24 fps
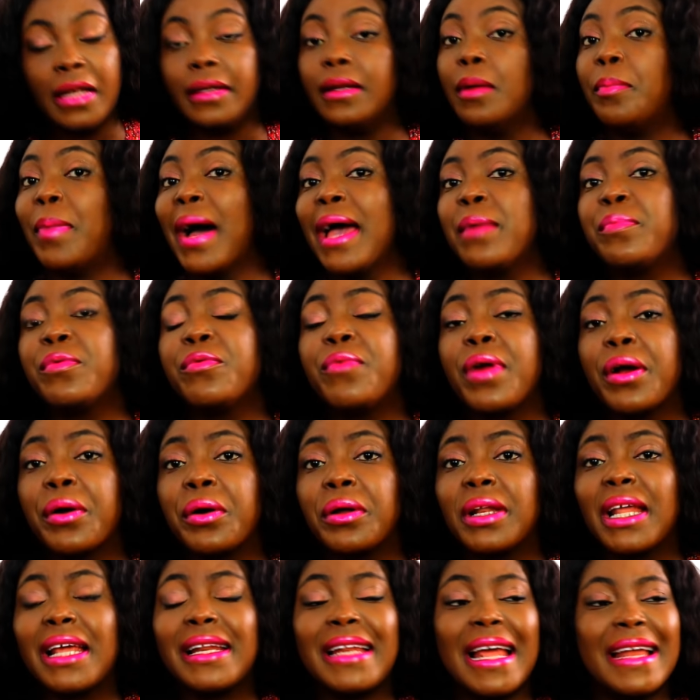The Bible
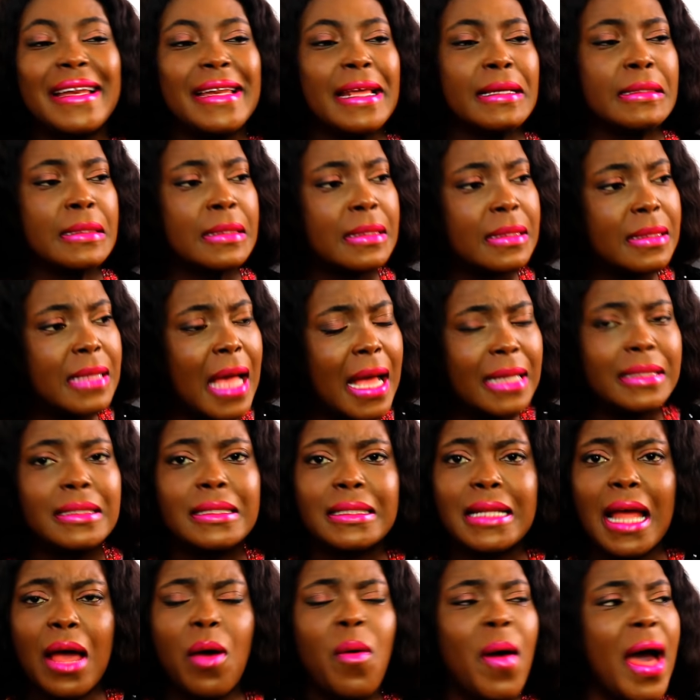recorded that they
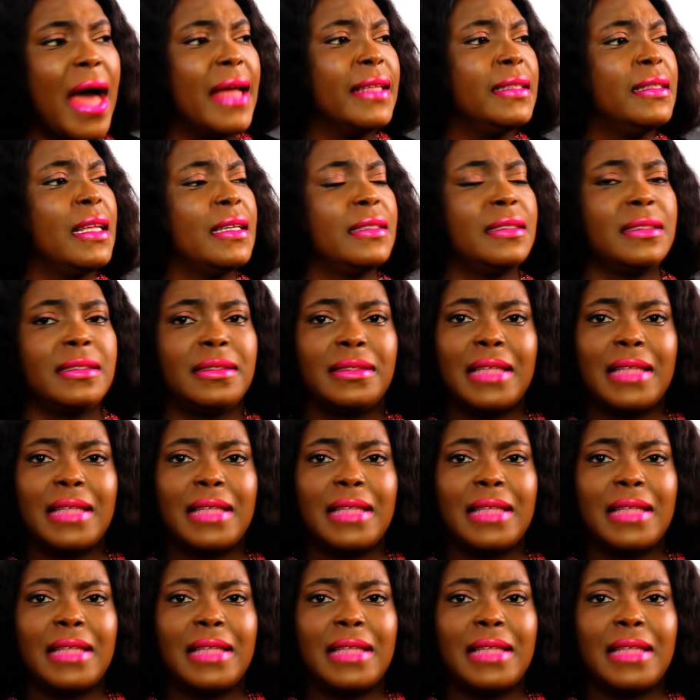sat down and they